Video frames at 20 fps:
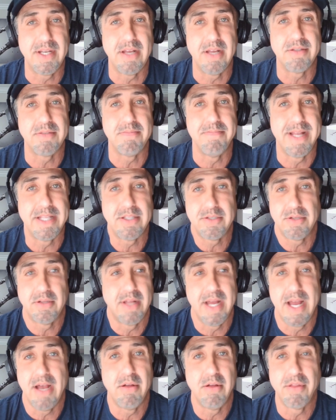now is mental
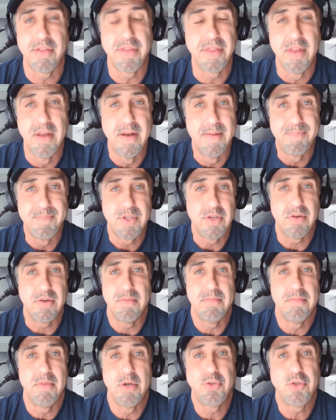health, your
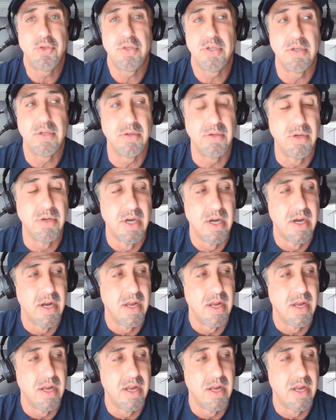emotional